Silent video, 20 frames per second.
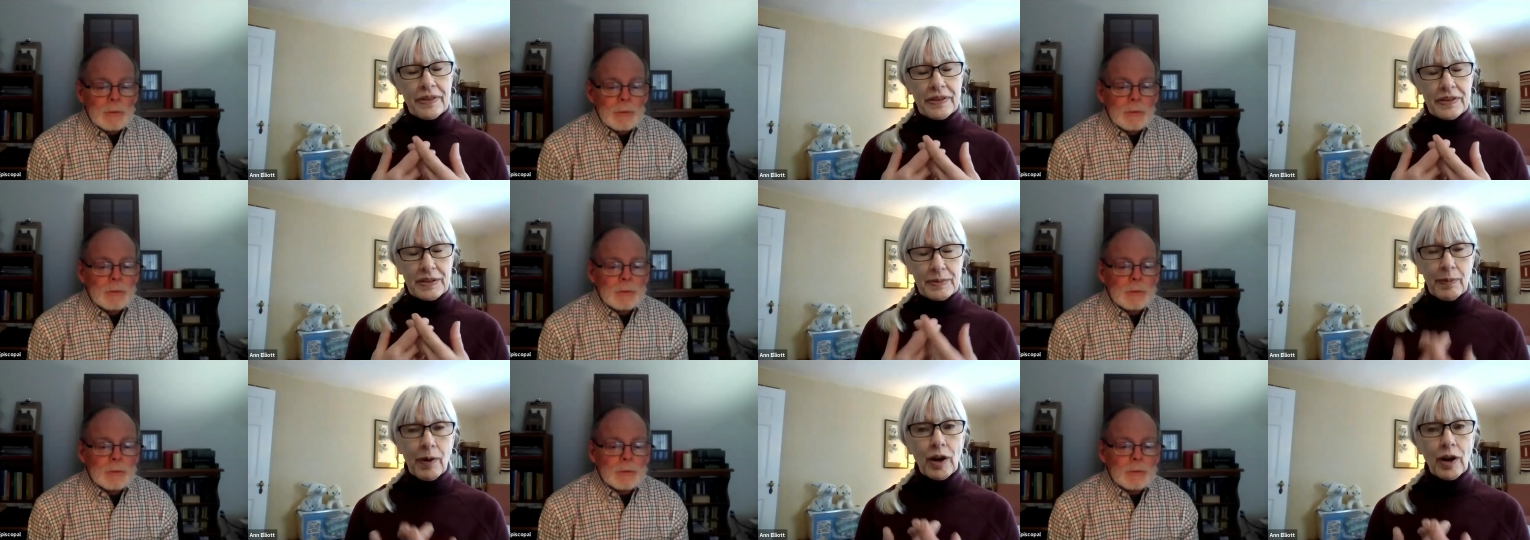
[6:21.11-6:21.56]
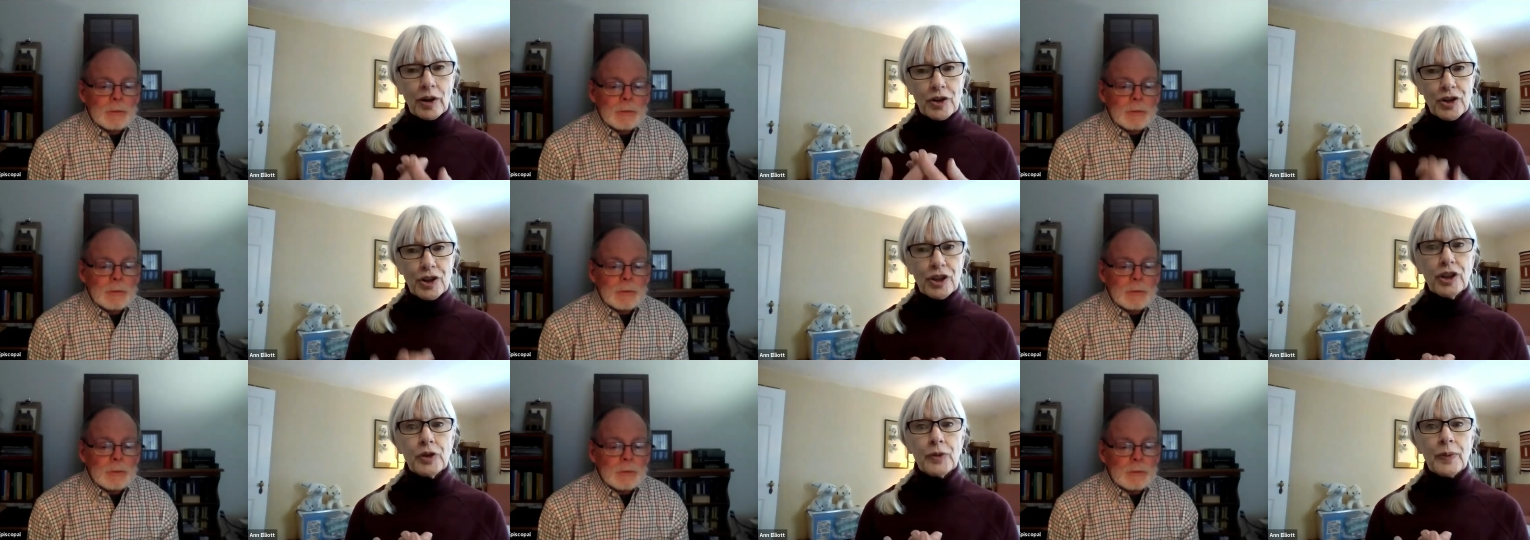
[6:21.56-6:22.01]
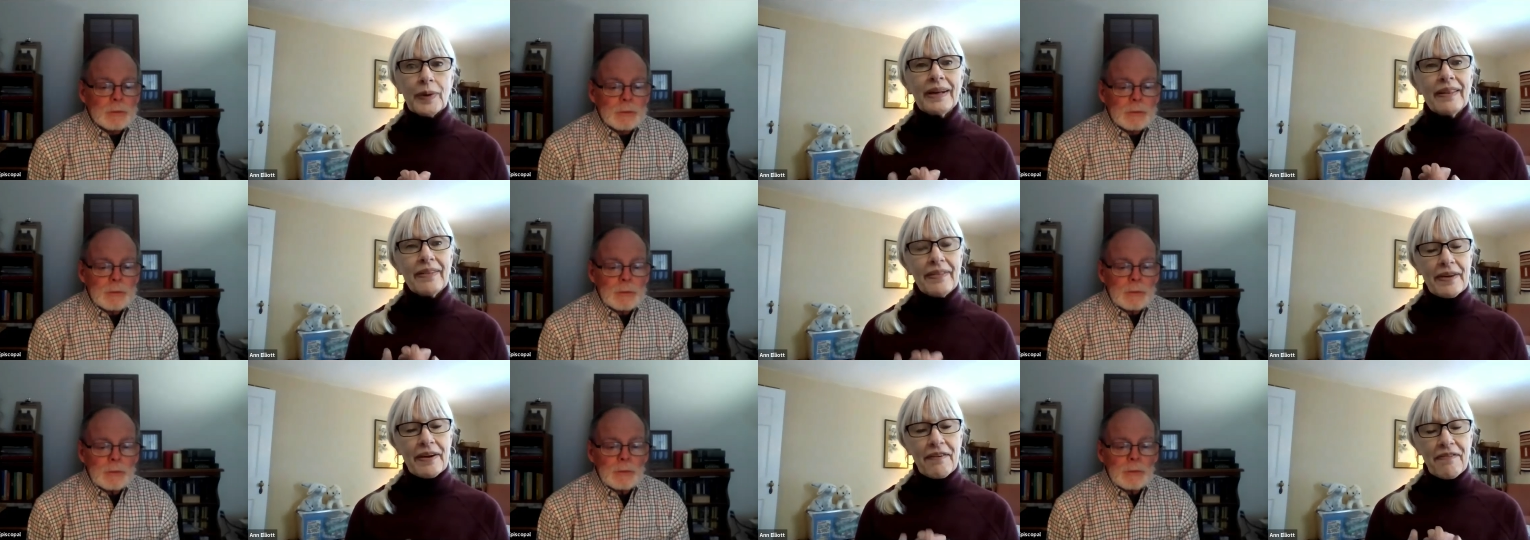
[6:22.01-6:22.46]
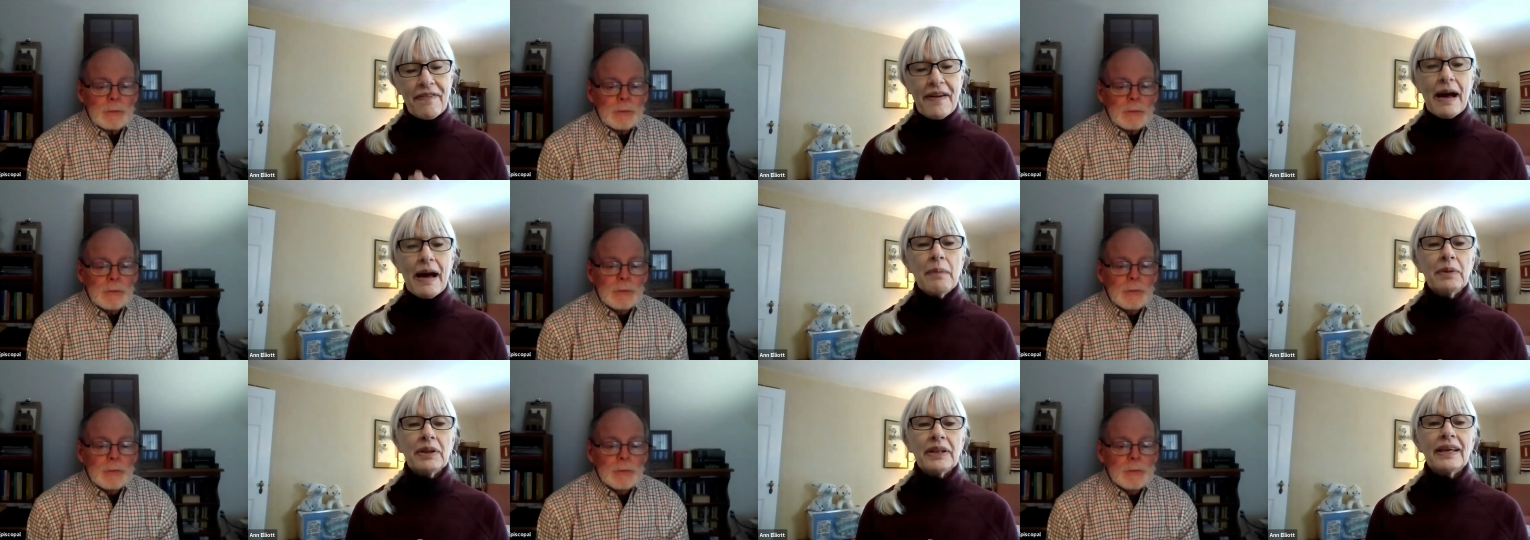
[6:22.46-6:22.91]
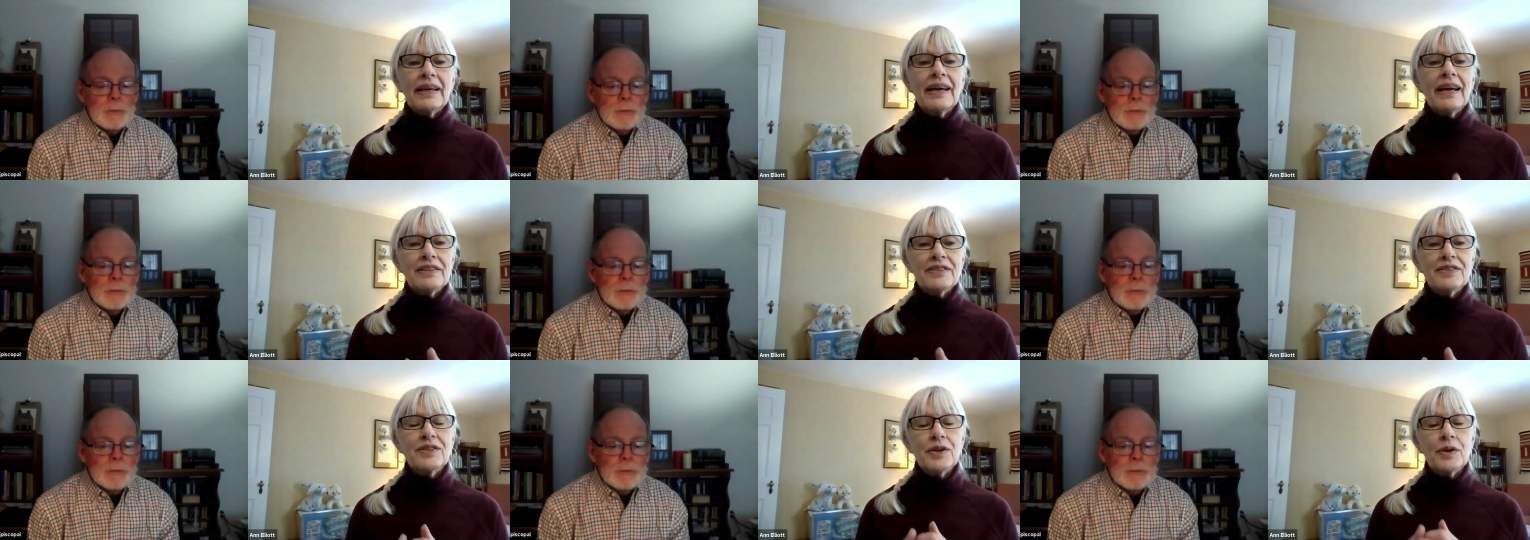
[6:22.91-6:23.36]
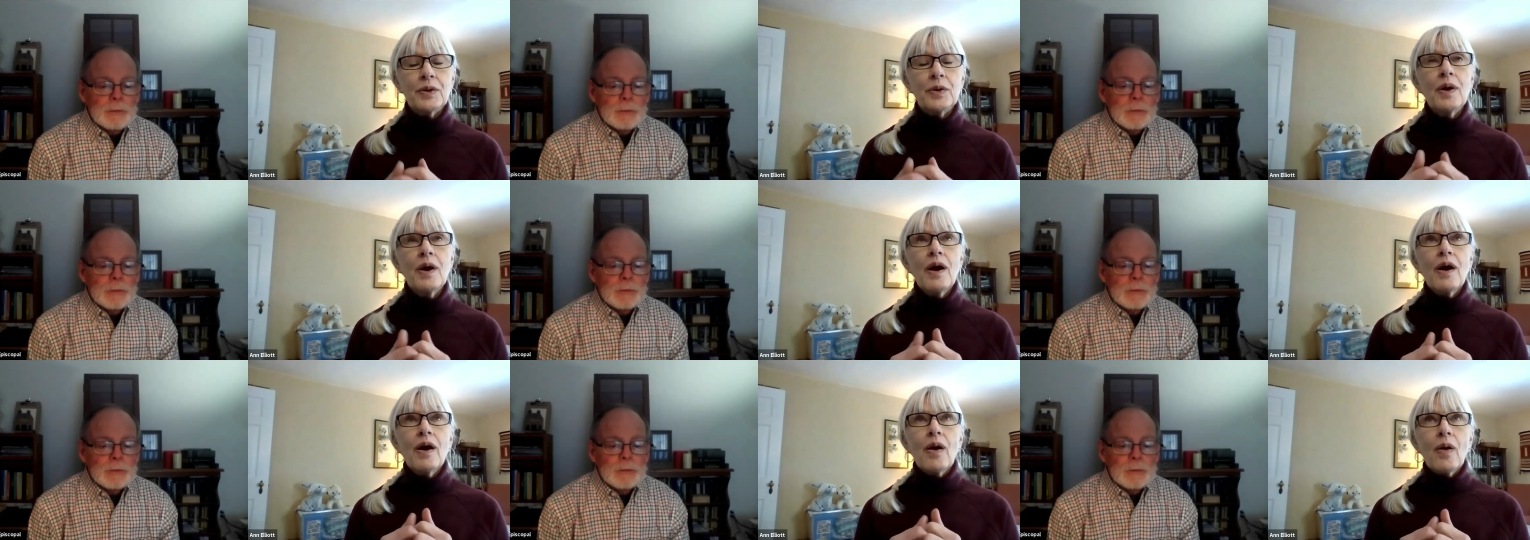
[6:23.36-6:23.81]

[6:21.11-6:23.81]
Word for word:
Speaker 1: small children in their family as to